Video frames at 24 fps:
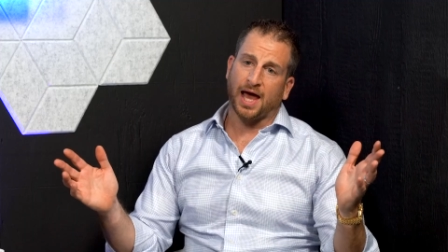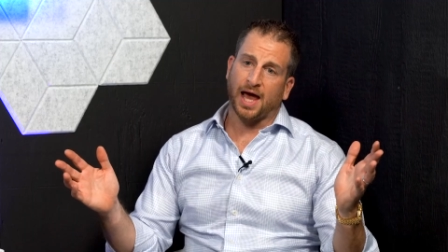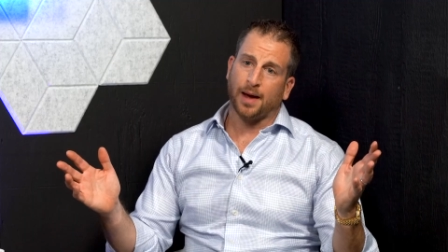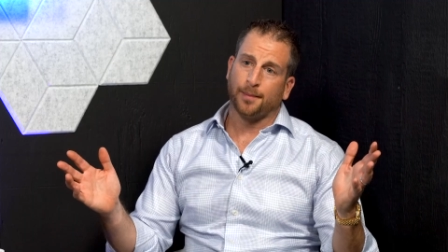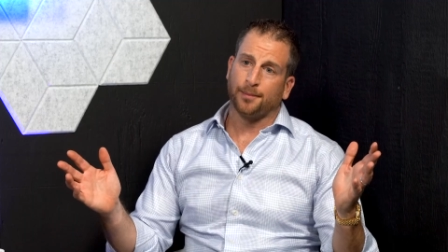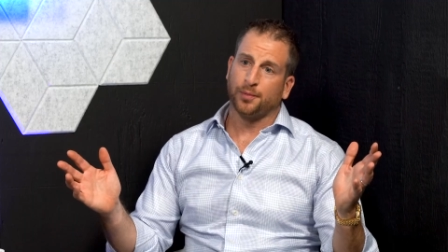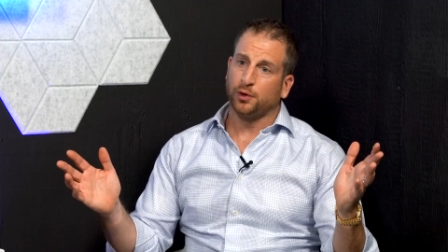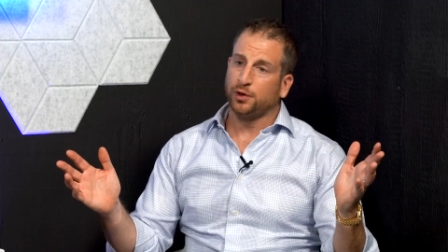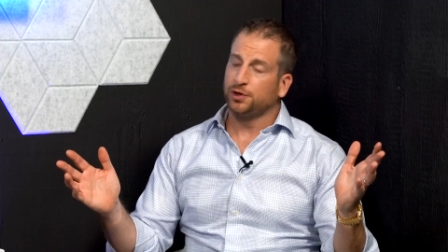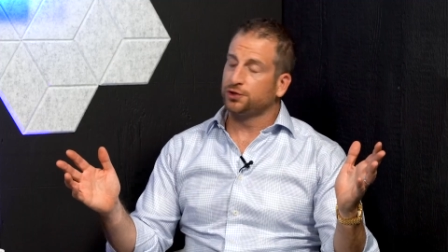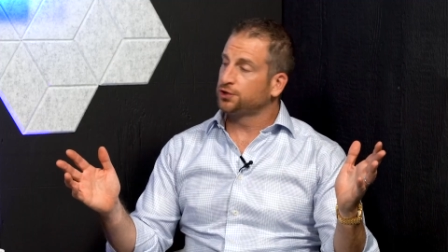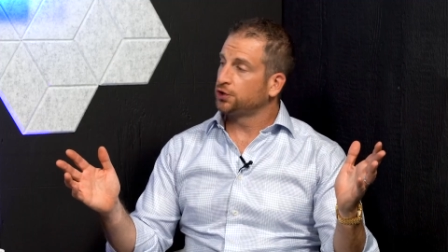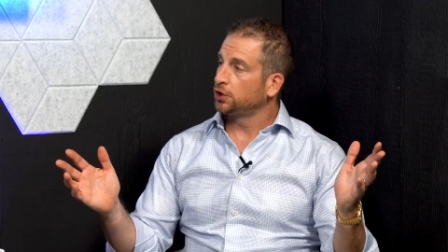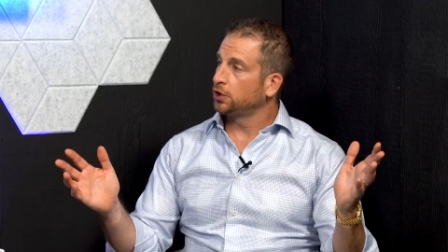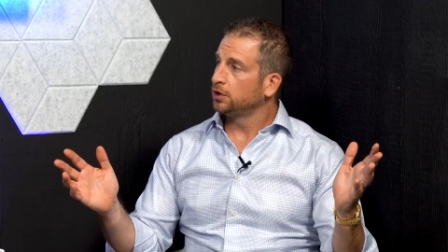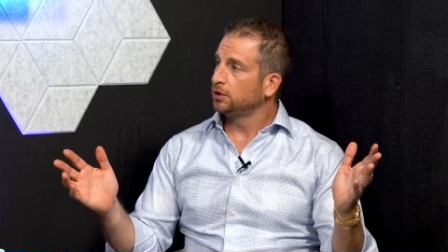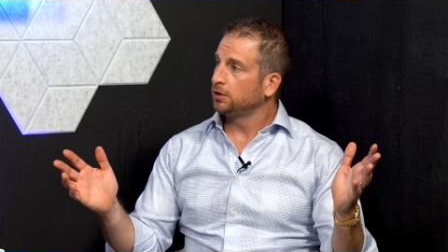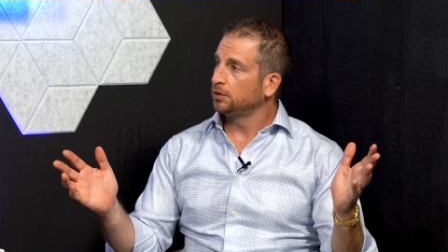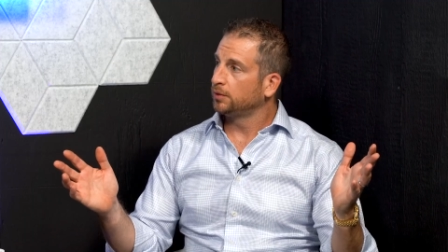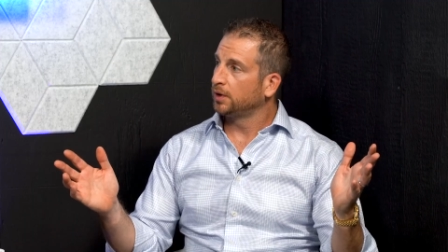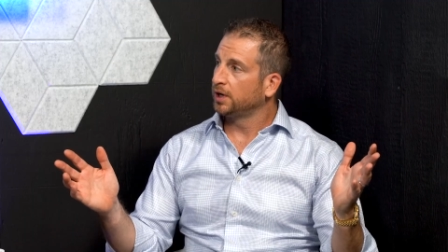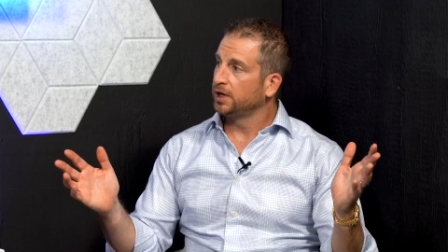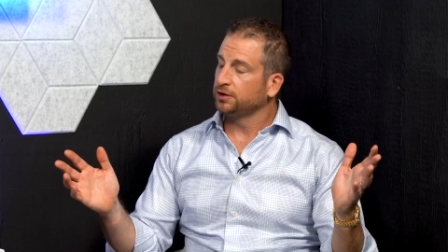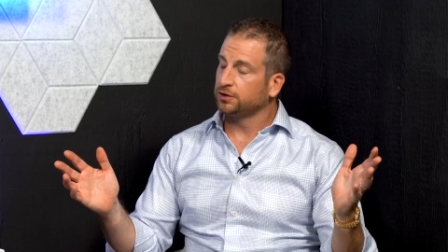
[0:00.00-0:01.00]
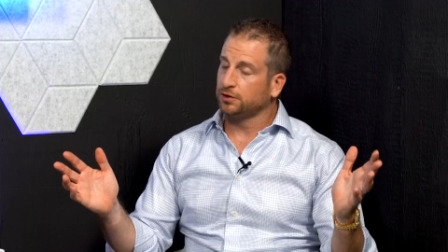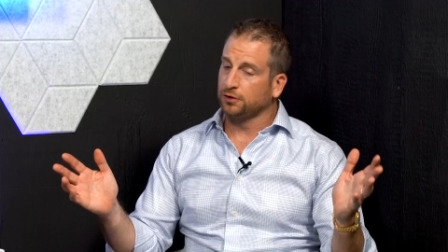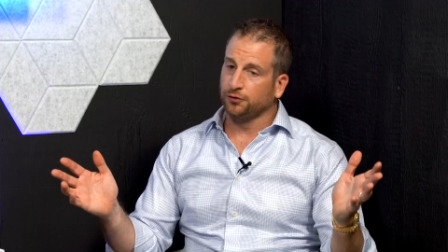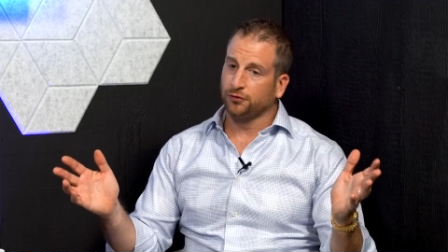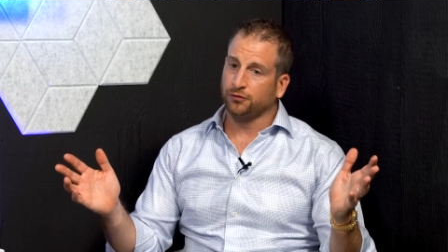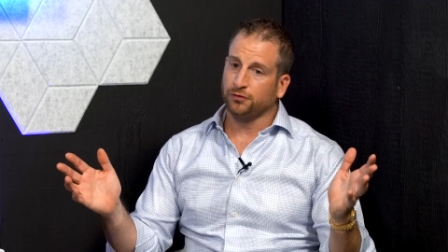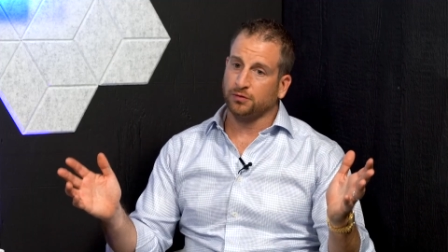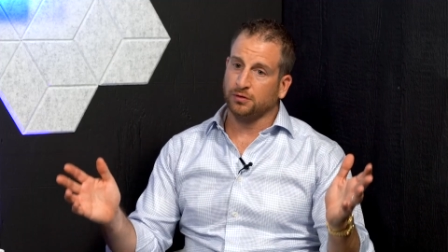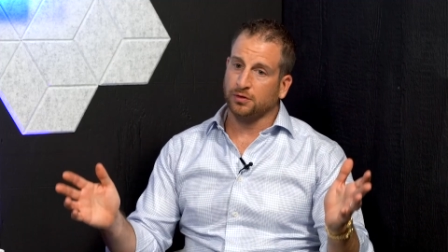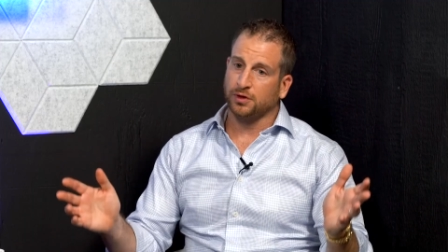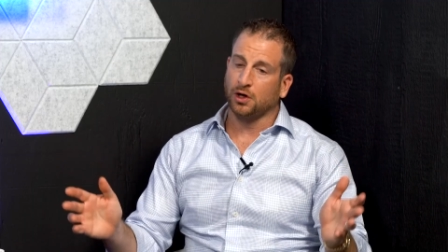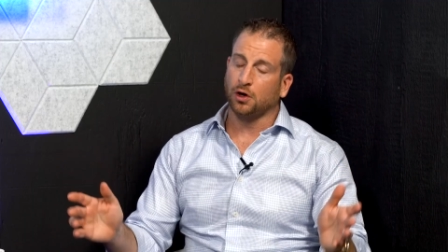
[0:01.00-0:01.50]
the aperture, right?
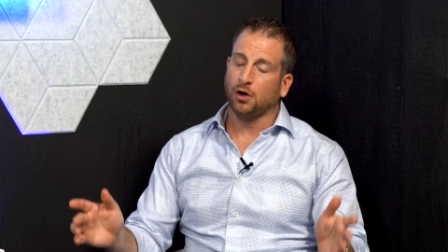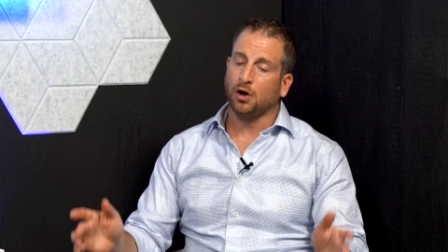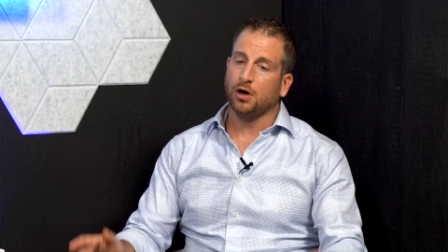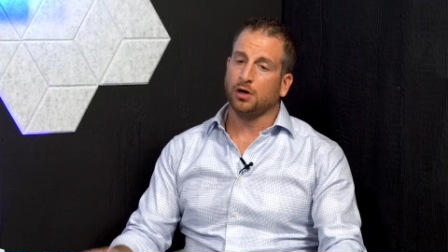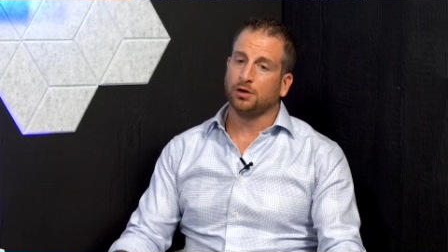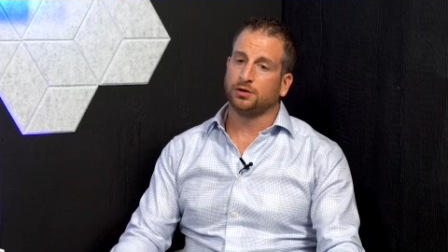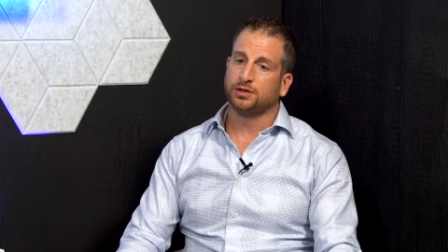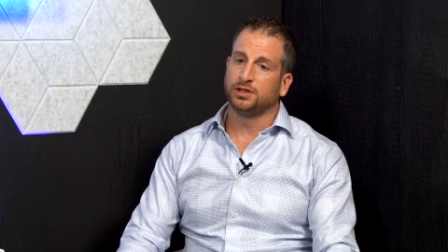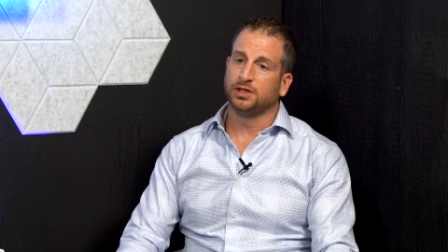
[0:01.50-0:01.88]
There are